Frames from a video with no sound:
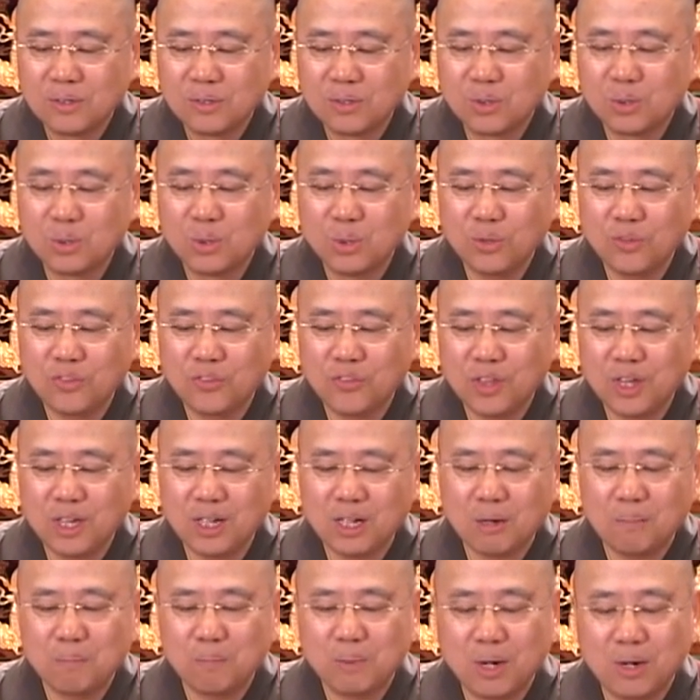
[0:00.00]
do you
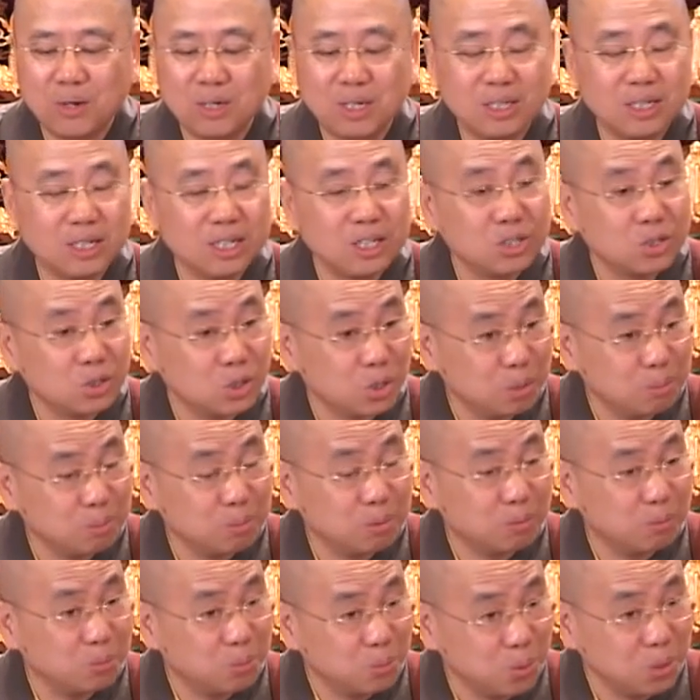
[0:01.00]
think about it in
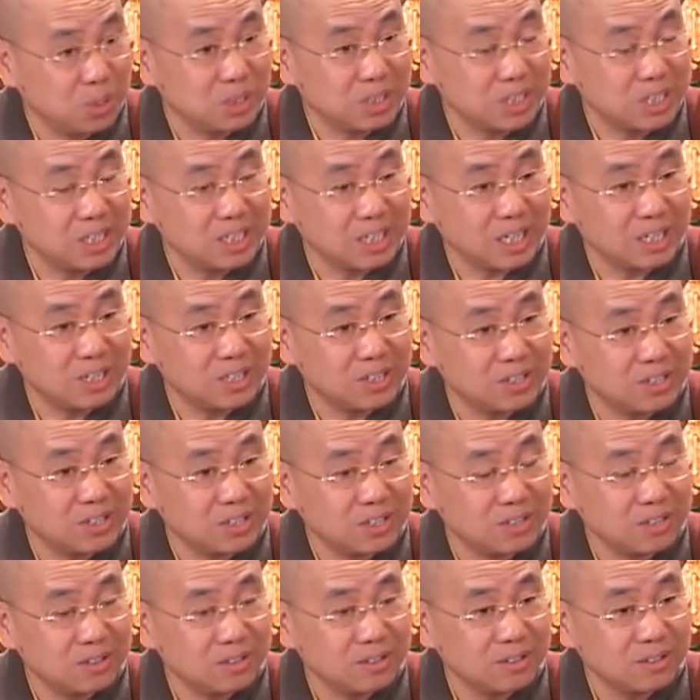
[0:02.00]
terms of words and
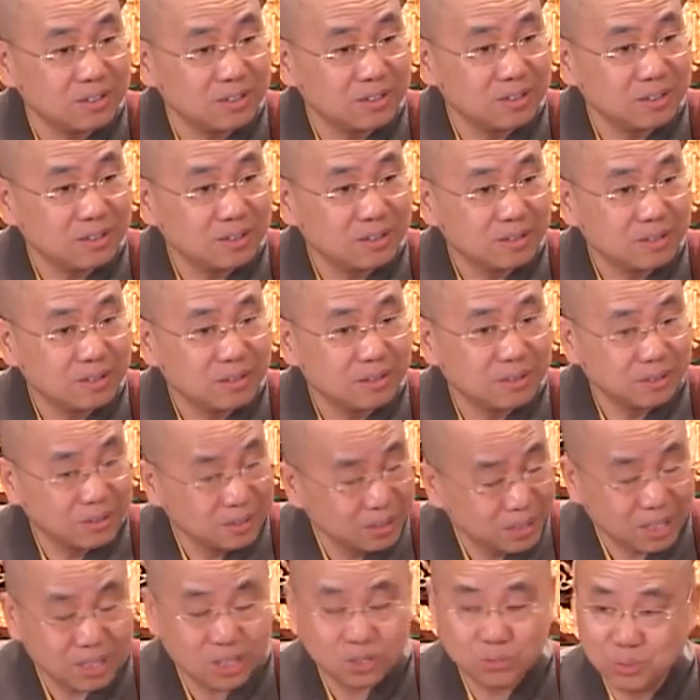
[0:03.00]
sentences?
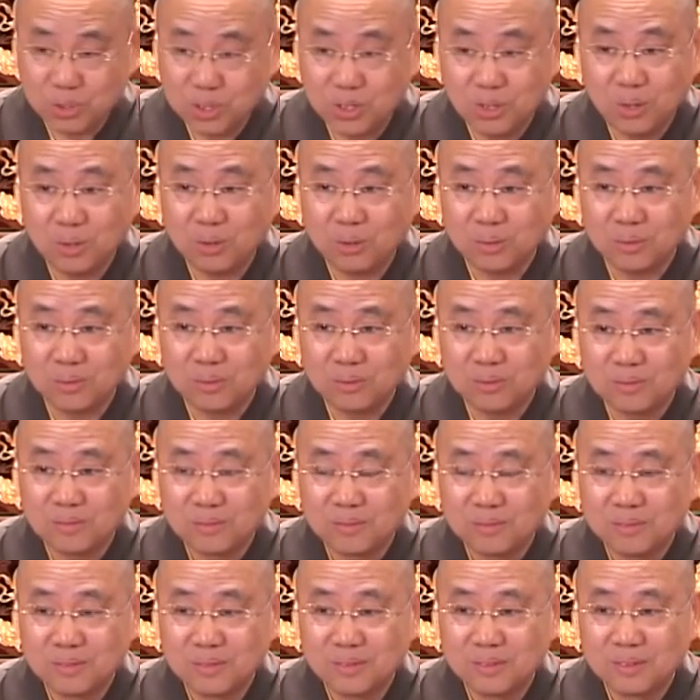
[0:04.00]
Yes, we do.
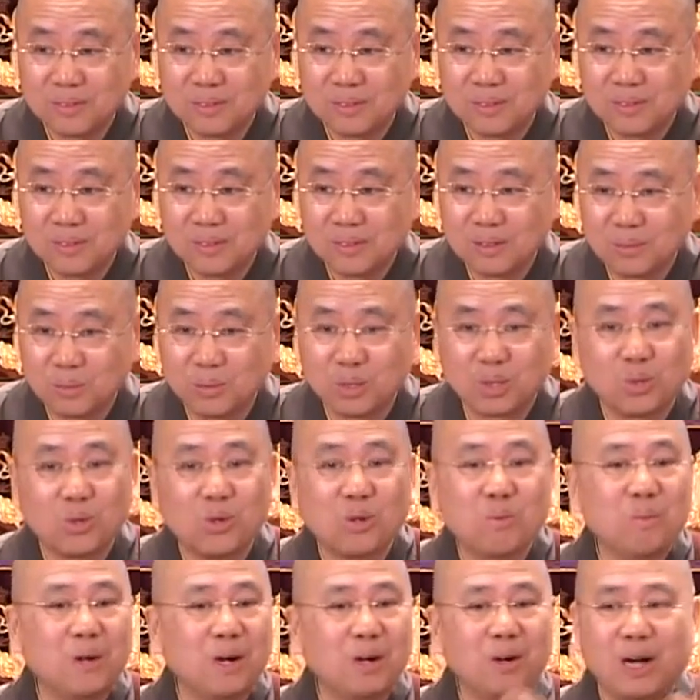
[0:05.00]
We
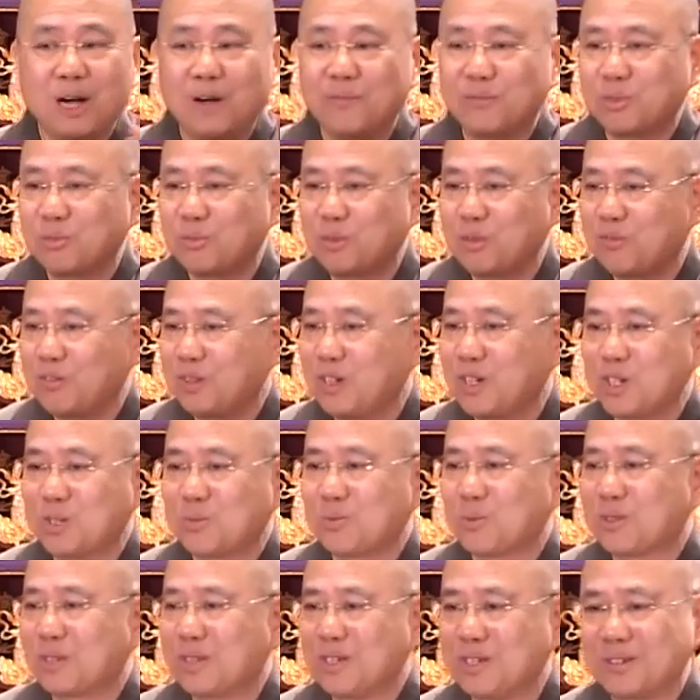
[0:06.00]
go about, after we
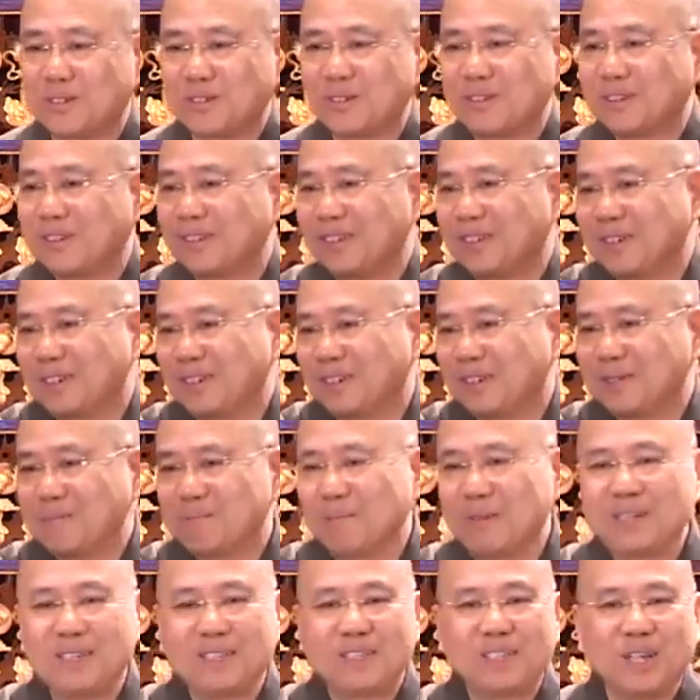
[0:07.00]
finish with this
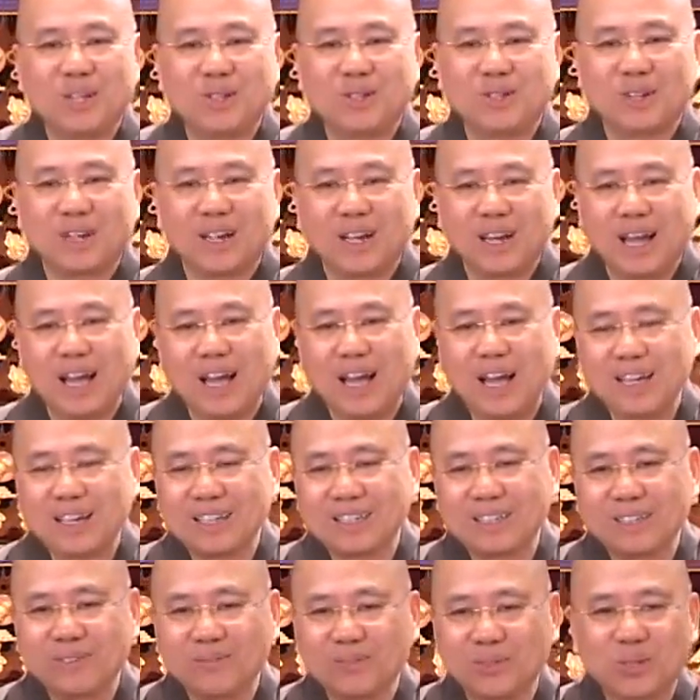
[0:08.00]
meditation
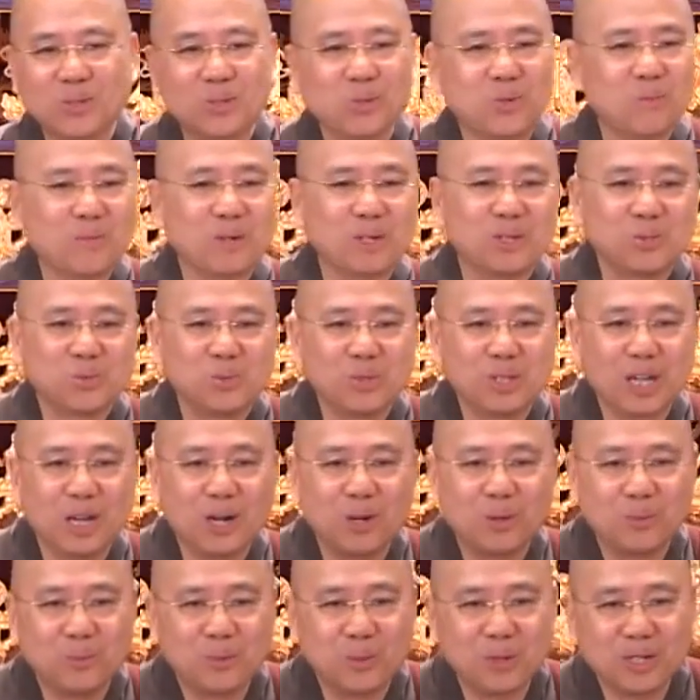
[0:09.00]
class and we go about doing
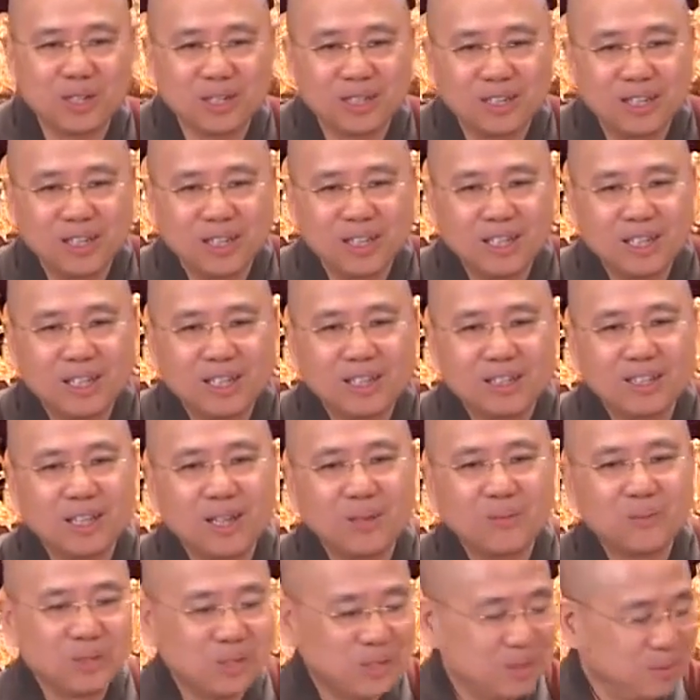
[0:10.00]
our work,
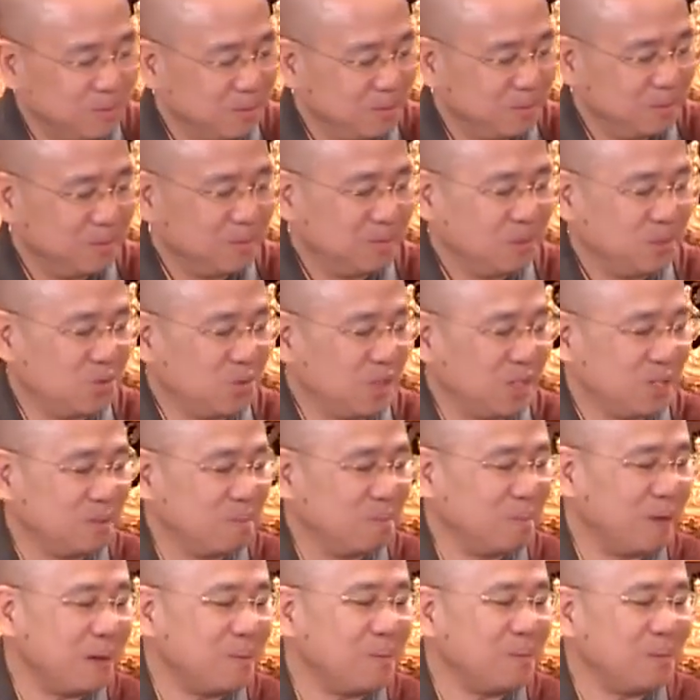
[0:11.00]
then we try to
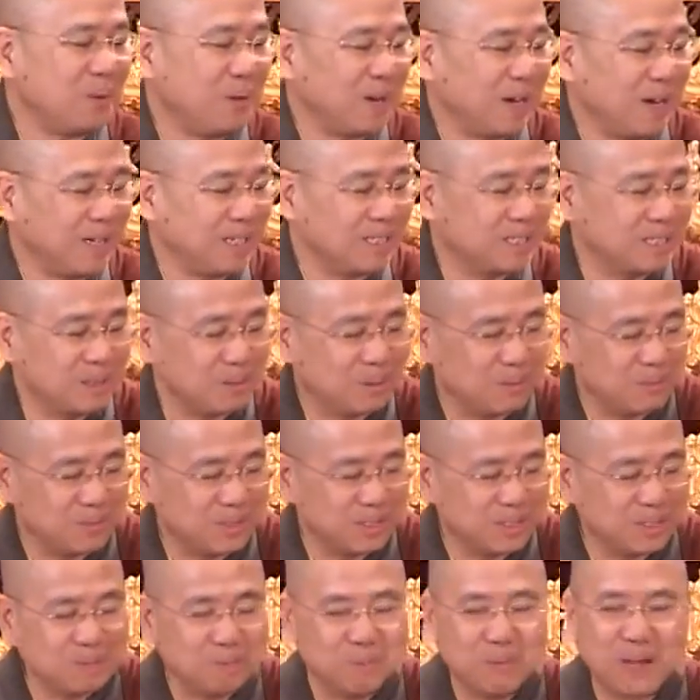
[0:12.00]
memorize some of
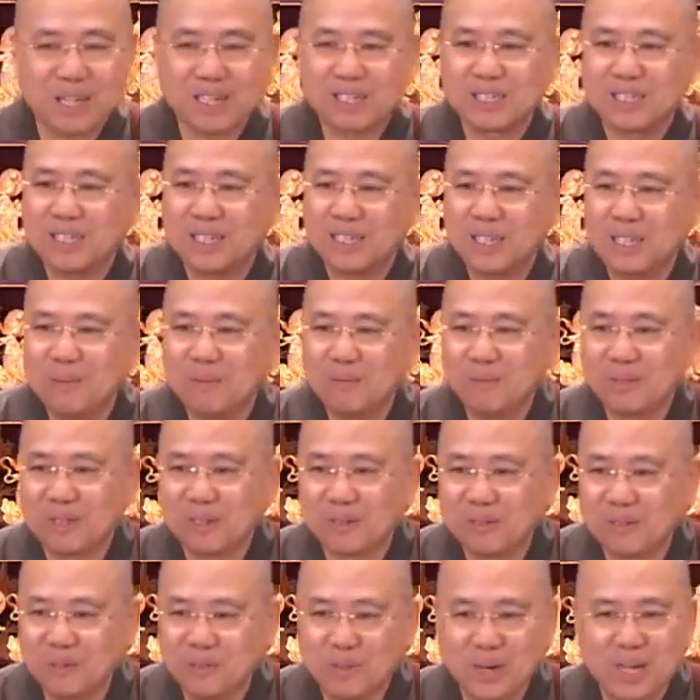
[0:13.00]
these maxims
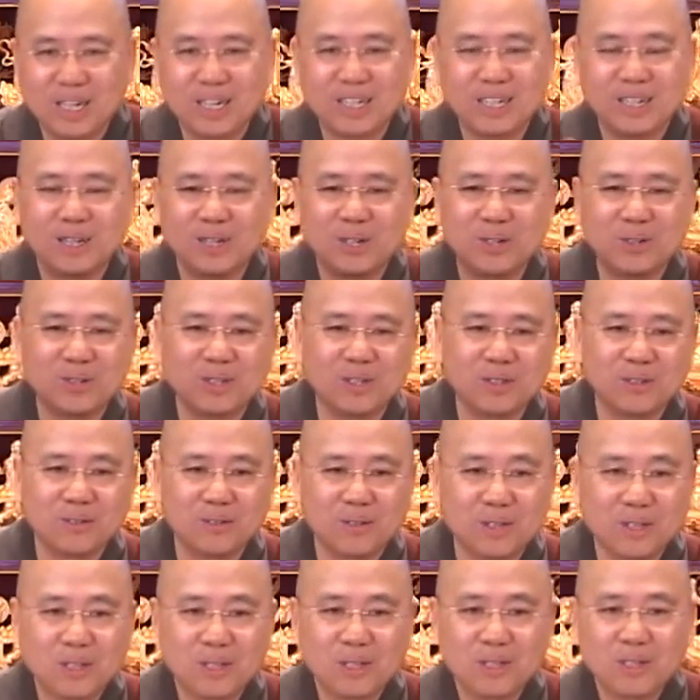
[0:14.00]
and write it out, and